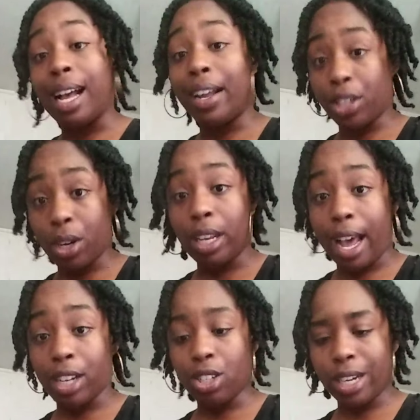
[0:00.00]
under a
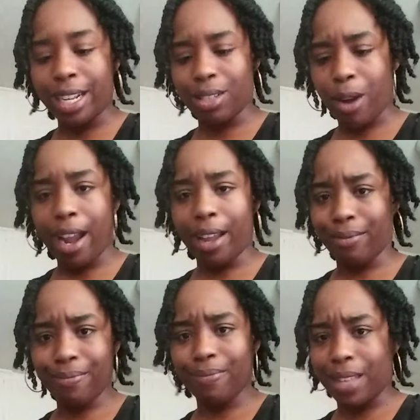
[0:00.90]
lot of stress, right?
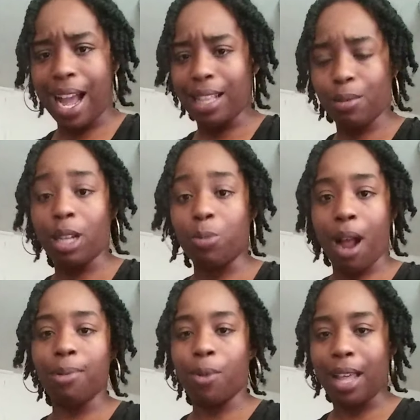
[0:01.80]
That's, that's
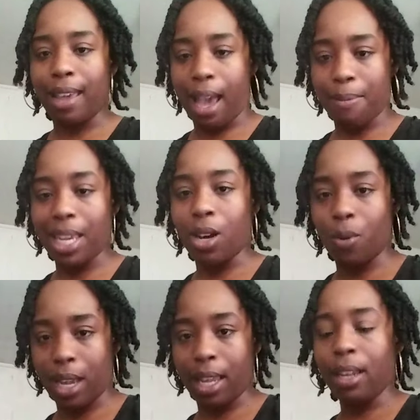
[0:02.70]
probably why they had me
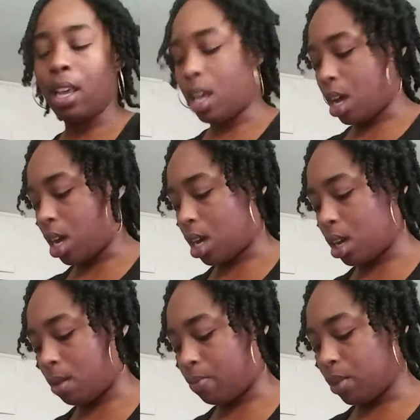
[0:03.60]
go in.
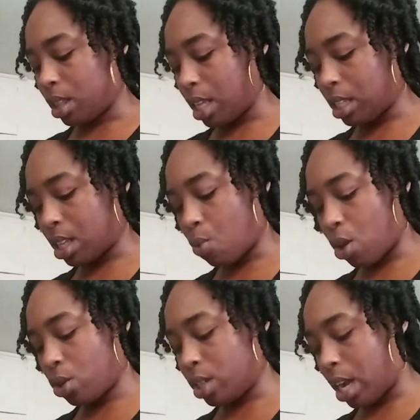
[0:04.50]
Um, this is
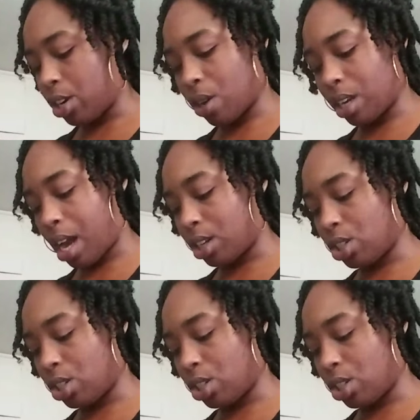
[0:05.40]
someone who's under a lot of